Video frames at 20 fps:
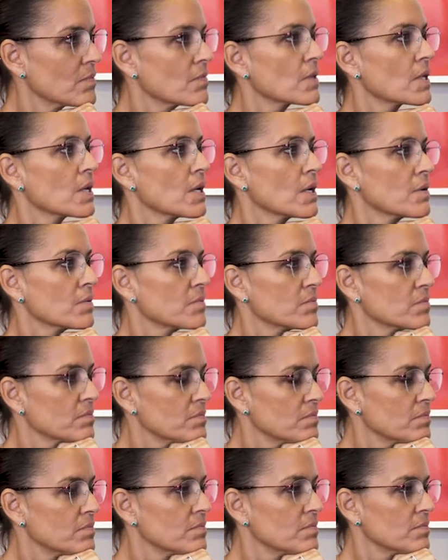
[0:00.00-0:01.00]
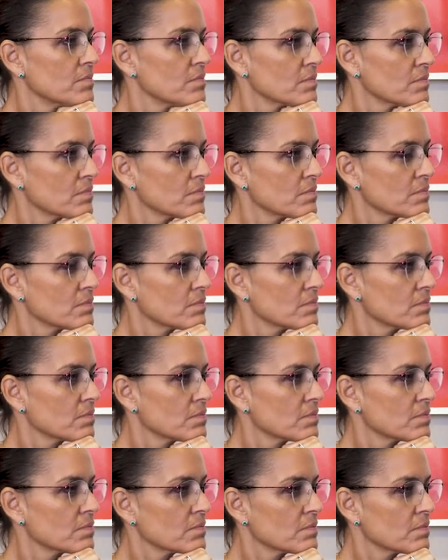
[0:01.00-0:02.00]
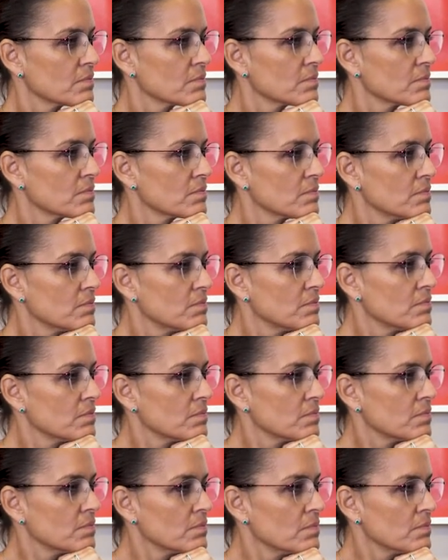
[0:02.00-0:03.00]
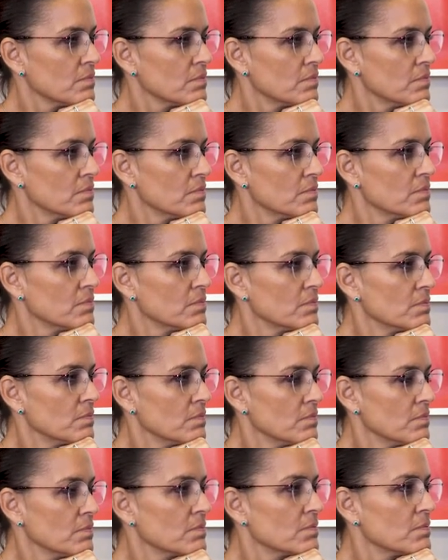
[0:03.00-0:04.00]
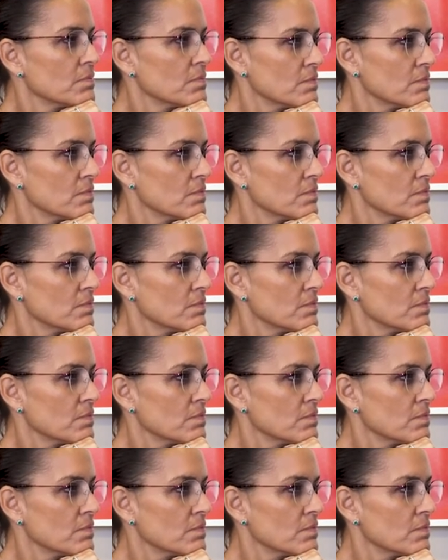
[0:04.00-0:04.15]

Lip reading: [no speech]